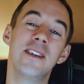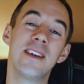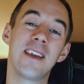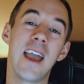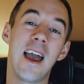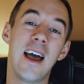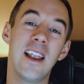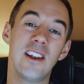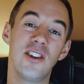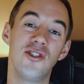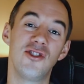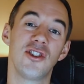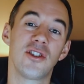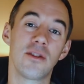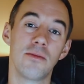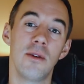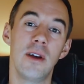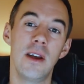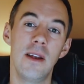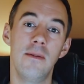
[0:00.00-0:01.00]
to get a
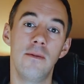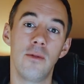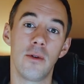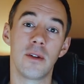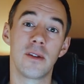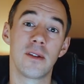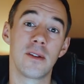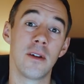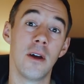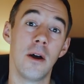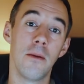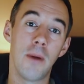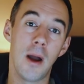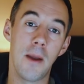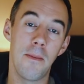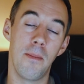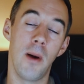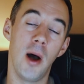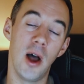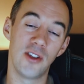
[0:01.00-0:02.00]
legitimate invoice
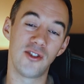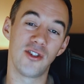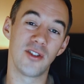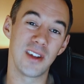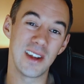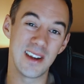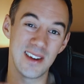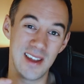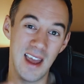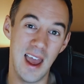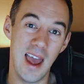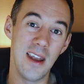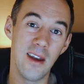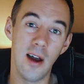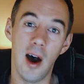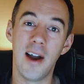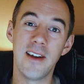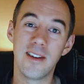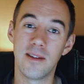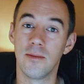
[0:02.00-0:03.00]
by purchasing
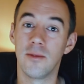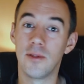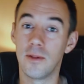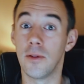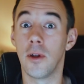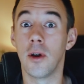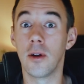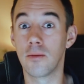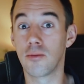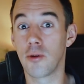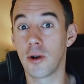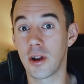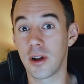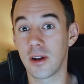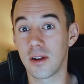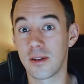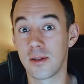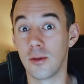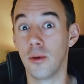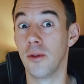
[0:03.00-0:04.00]
10 items of those
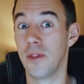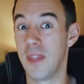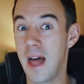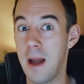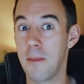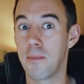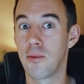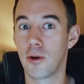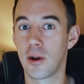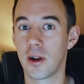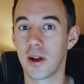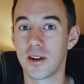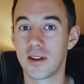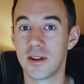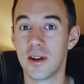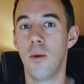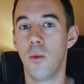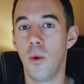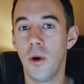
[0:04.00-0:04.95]
products or that product.